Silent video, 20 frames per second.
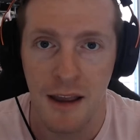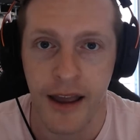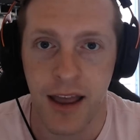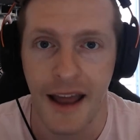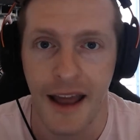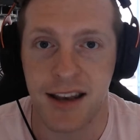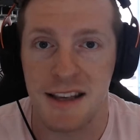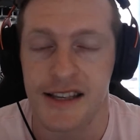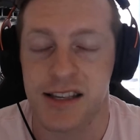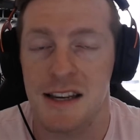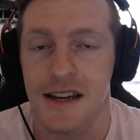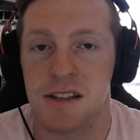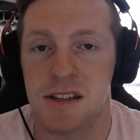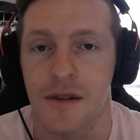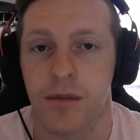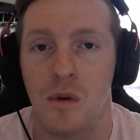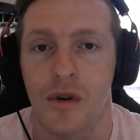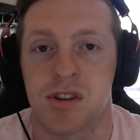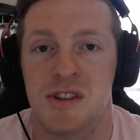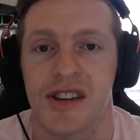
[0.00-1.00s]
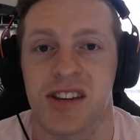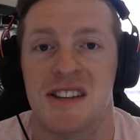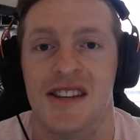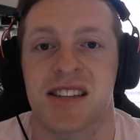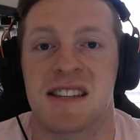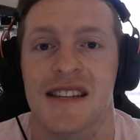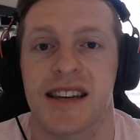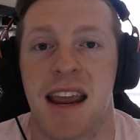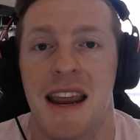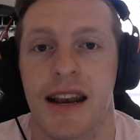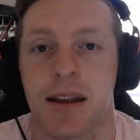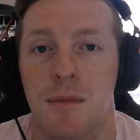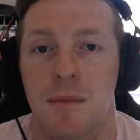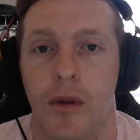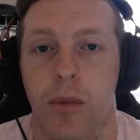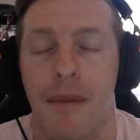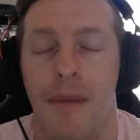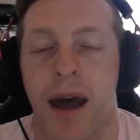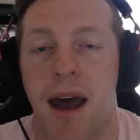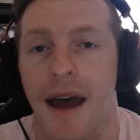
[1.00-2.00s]
and is seen as a more
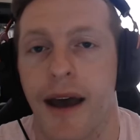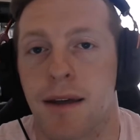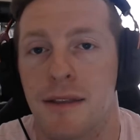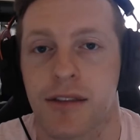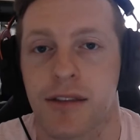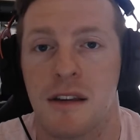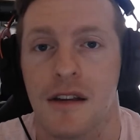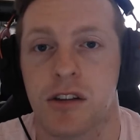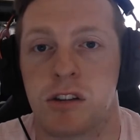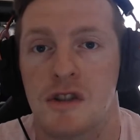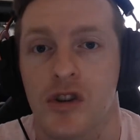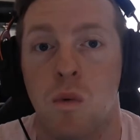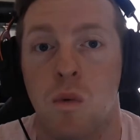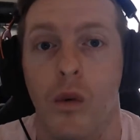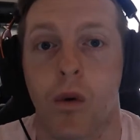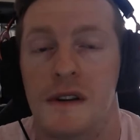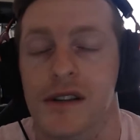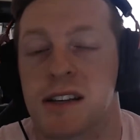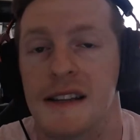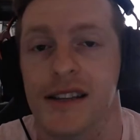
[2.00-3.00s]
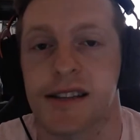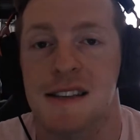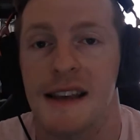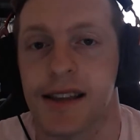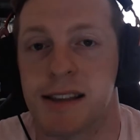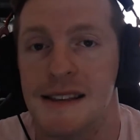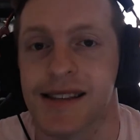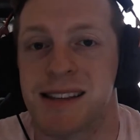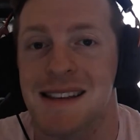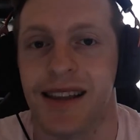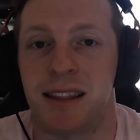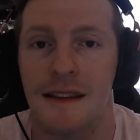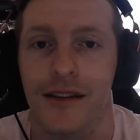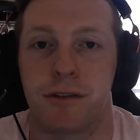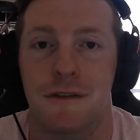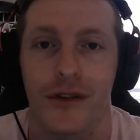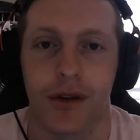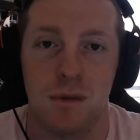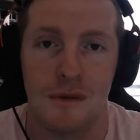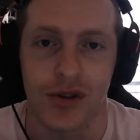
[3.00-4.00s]
sustainable path towards consensus in the
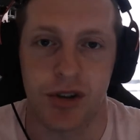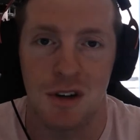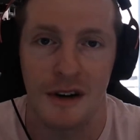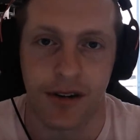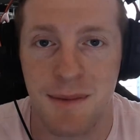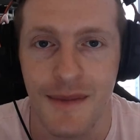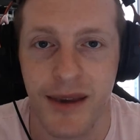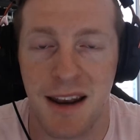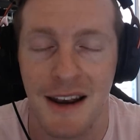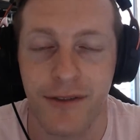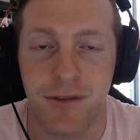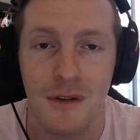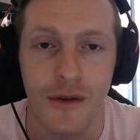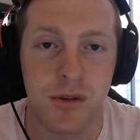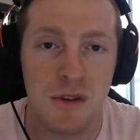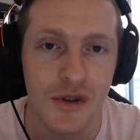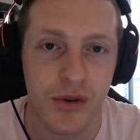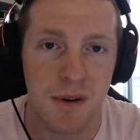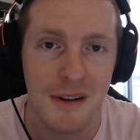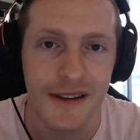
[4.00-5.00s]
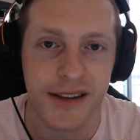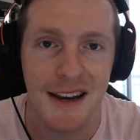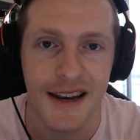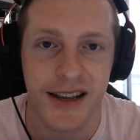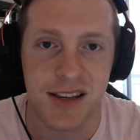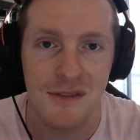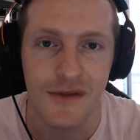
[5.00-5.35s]
future. And if you enjoyed today's